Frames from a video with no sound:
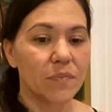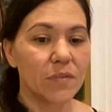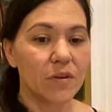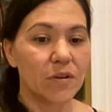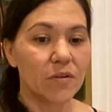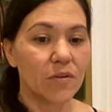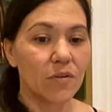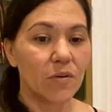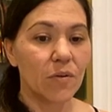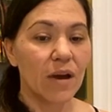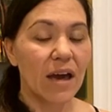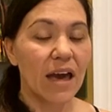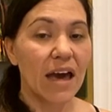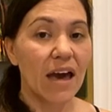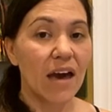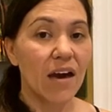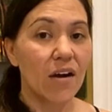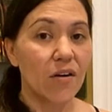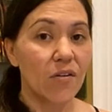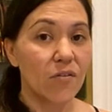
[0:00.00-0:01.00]
you know,
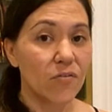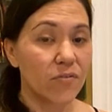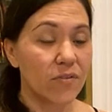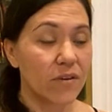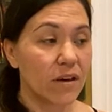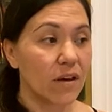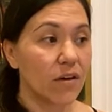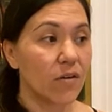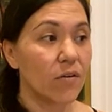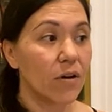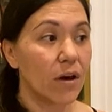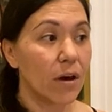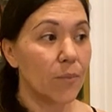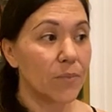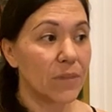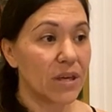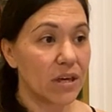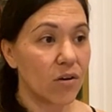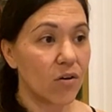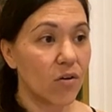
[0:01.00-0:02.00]
have a, a
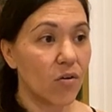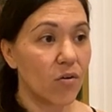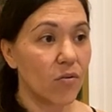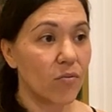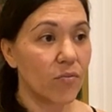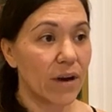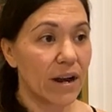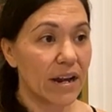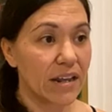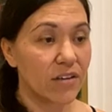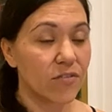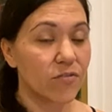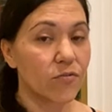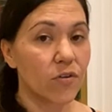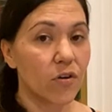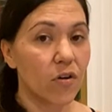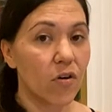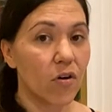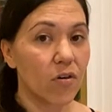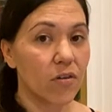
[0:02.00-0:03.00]
meal ready
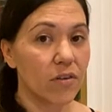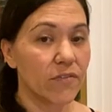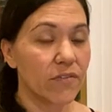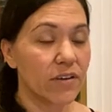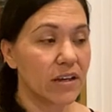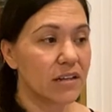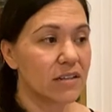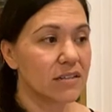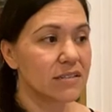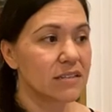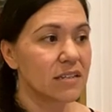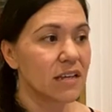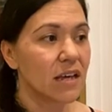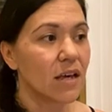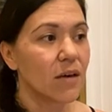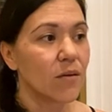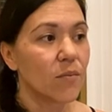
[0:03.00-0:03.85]
for all of us.